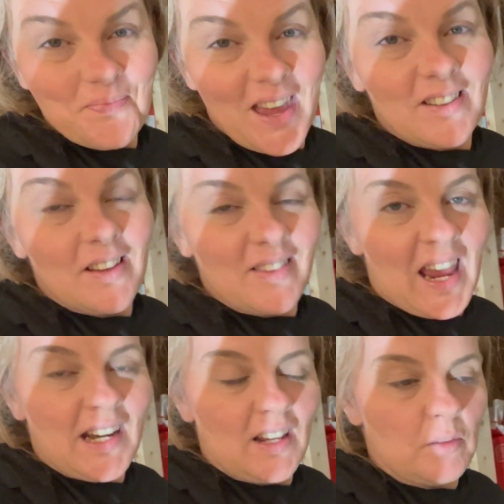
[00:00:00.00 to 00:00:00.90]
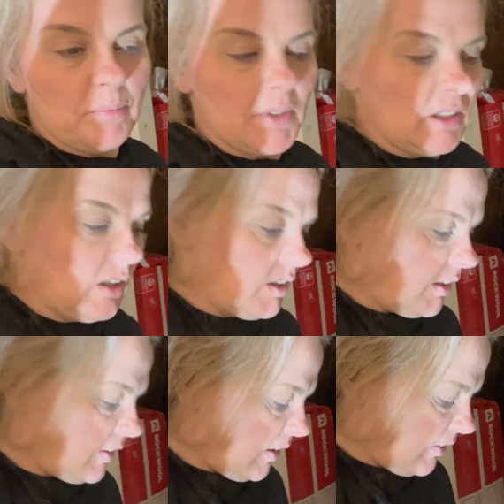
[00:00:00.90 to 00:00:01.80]
It does hate him. It
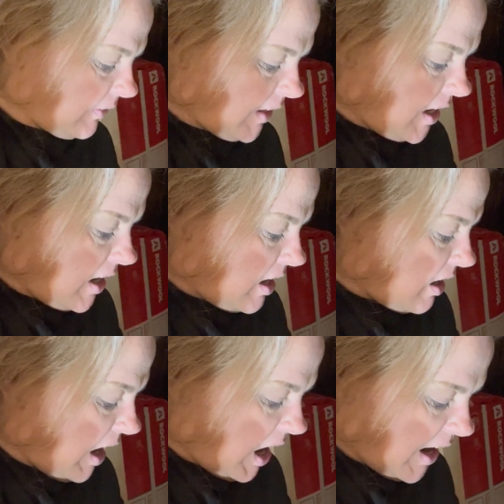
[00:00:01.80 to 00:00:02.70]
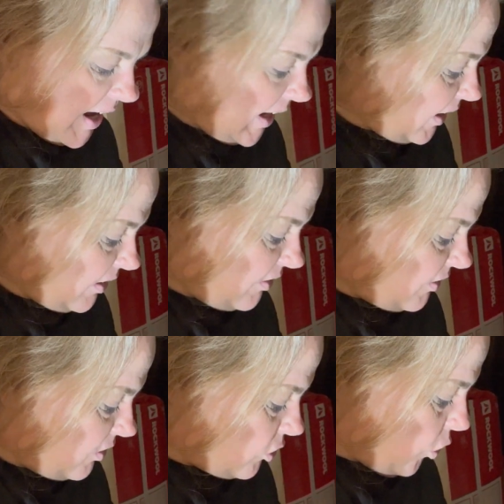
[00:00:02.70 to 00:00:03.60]
does. I
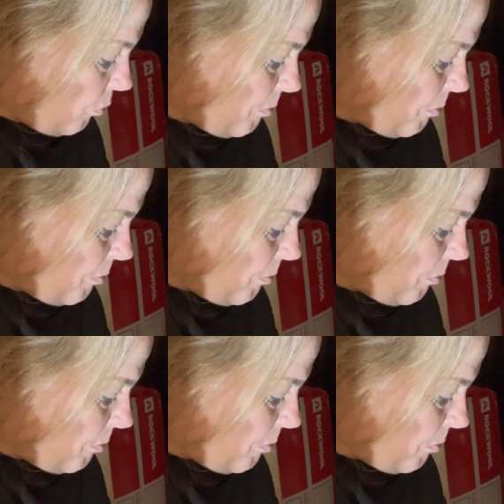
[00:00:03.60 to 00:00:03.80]
don't